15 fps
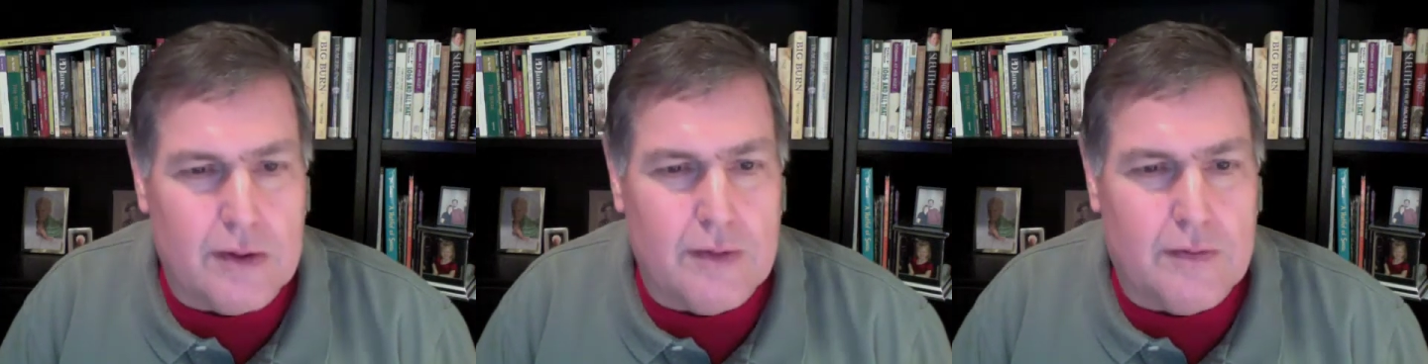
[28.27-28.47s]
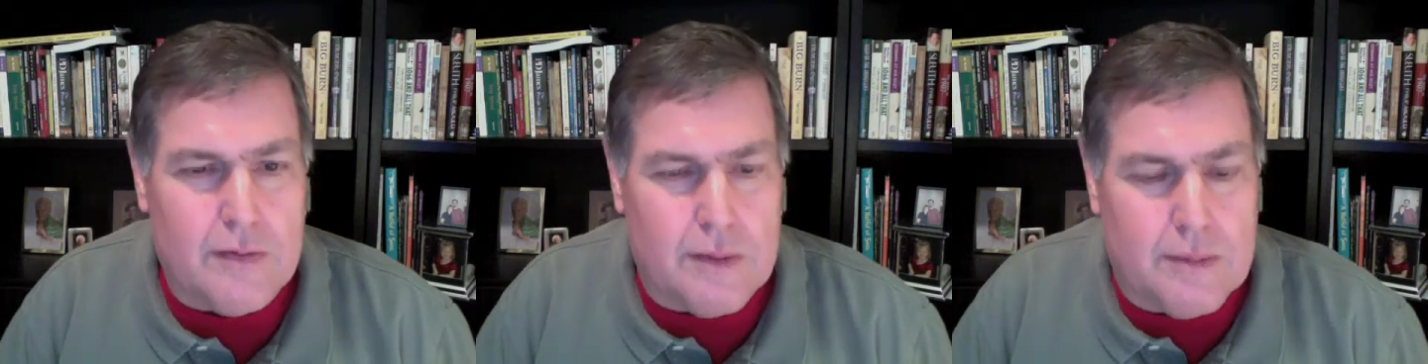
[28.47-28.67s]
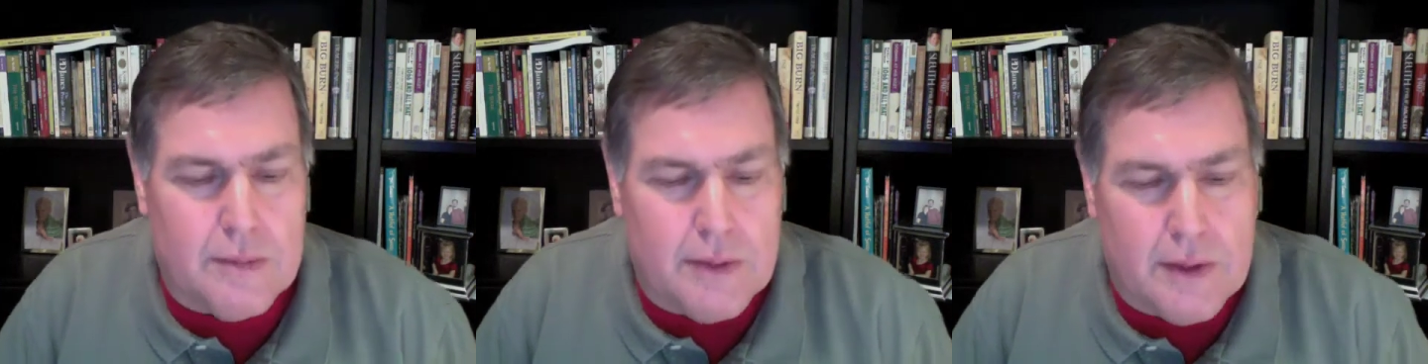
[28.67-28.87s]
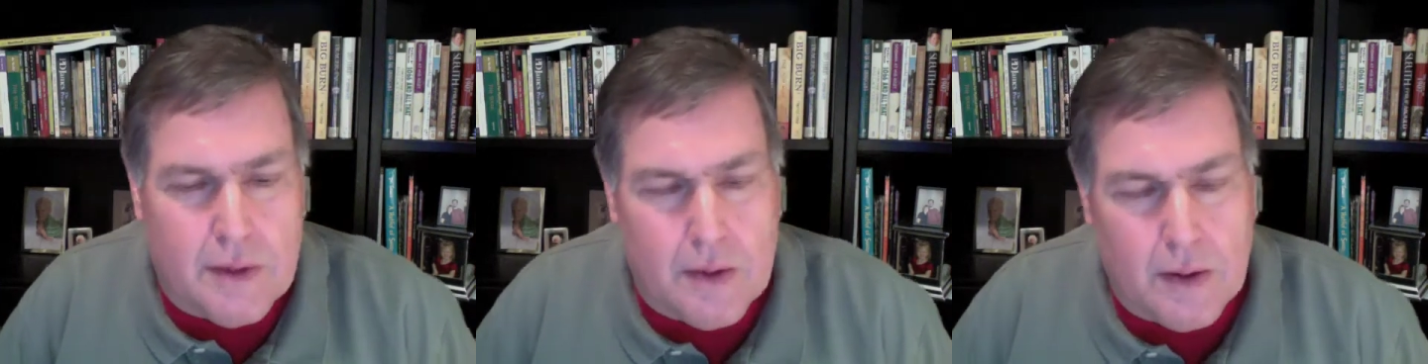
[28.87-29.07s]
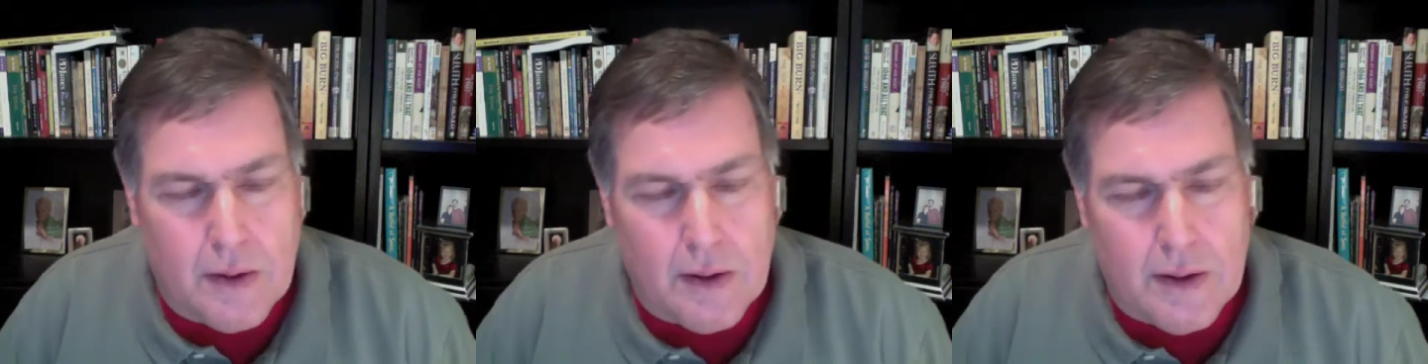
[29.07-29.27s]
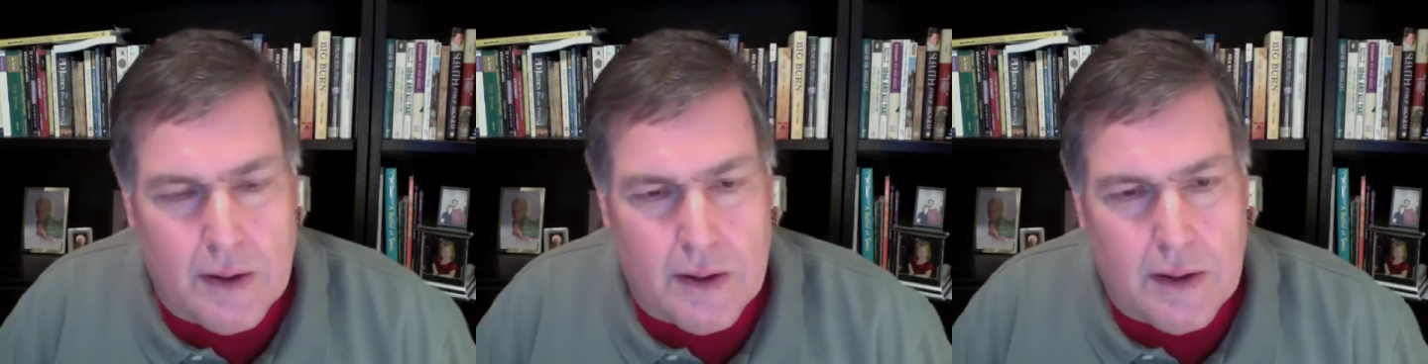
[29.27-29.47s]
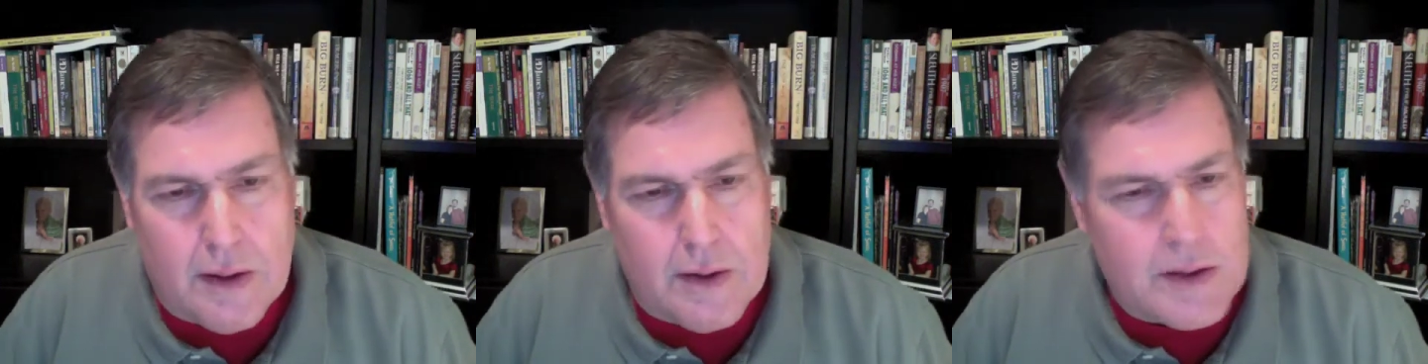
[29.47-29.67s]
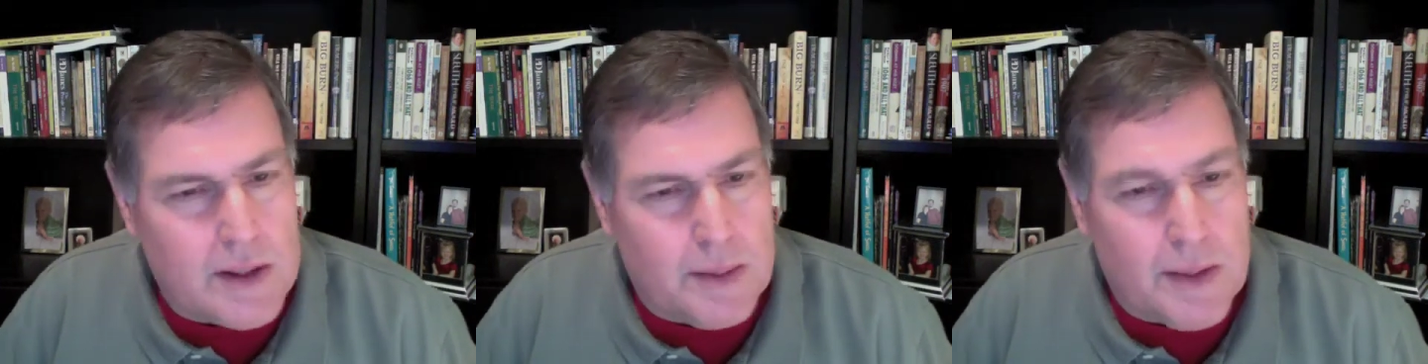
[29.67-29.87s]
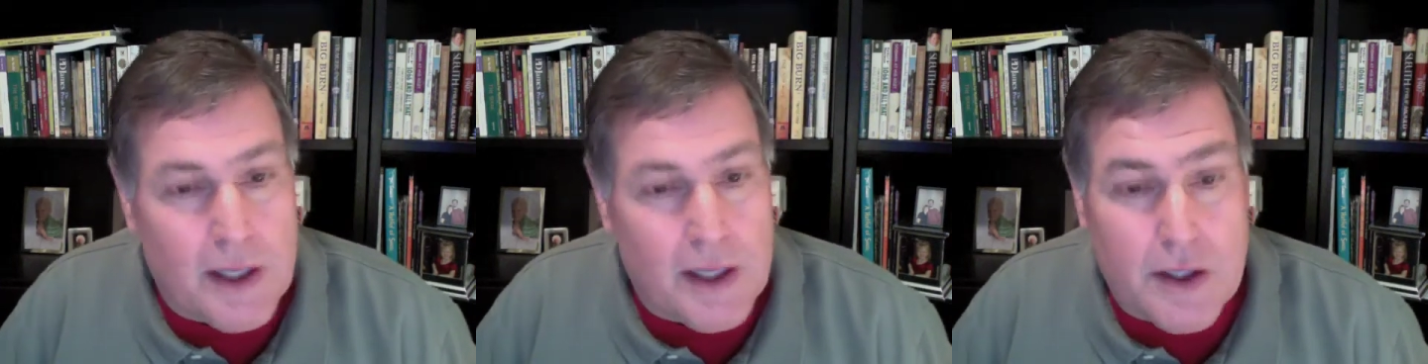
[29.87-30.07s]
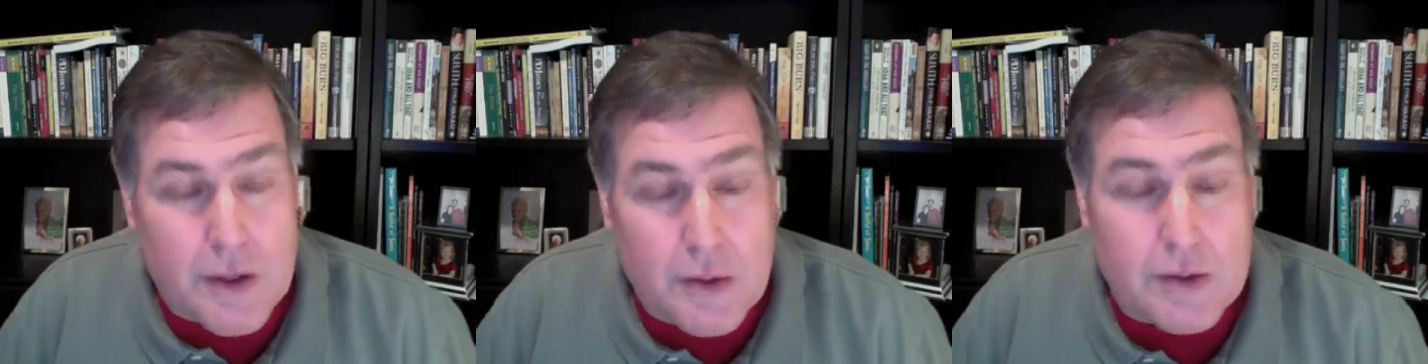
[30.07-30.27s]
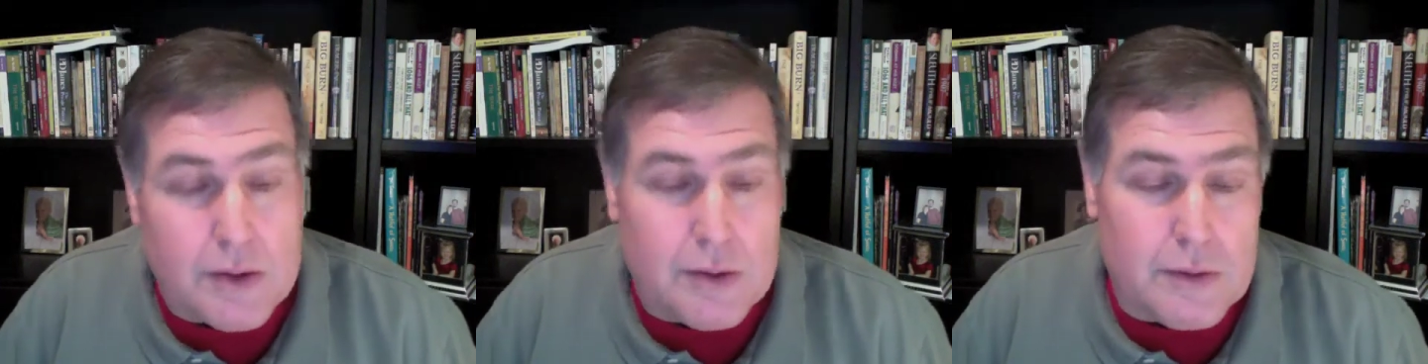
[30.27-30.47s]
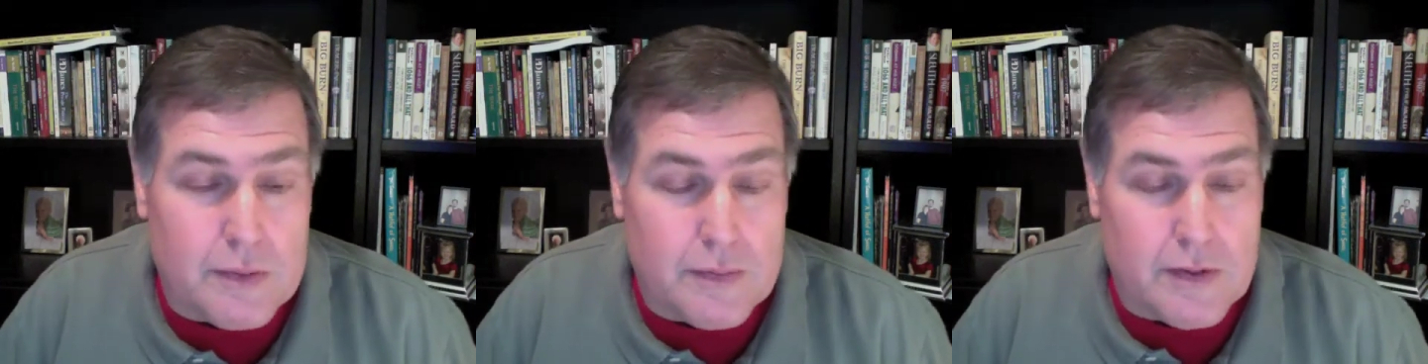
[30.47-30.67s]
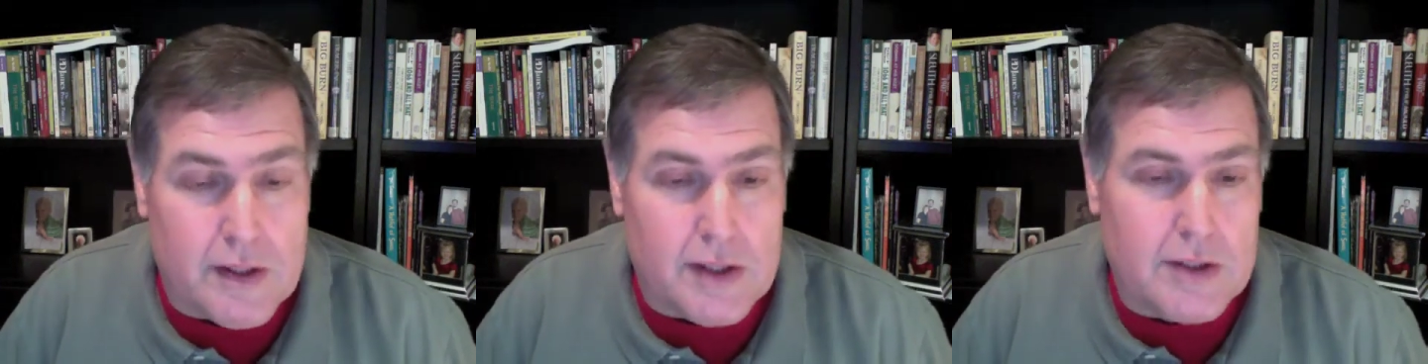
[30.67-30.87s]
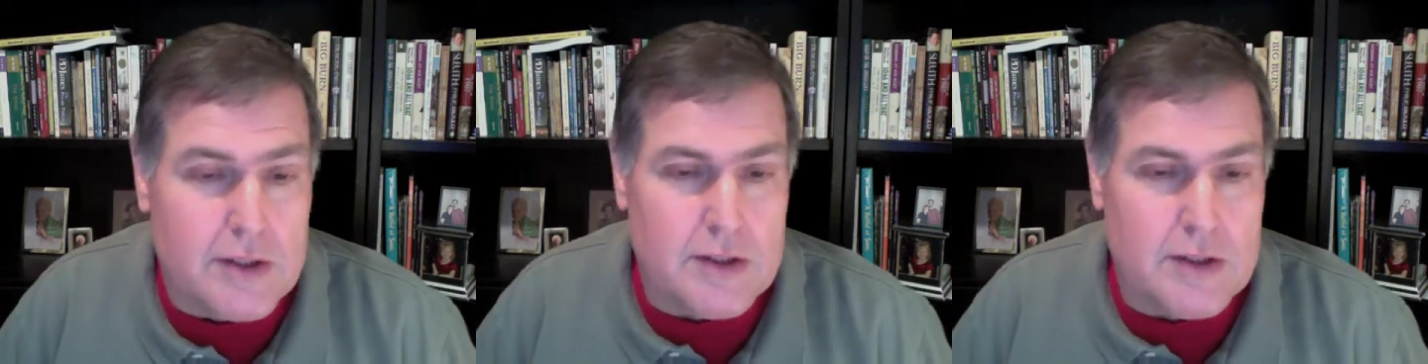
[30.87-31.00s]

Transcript: from someone I don't know in France.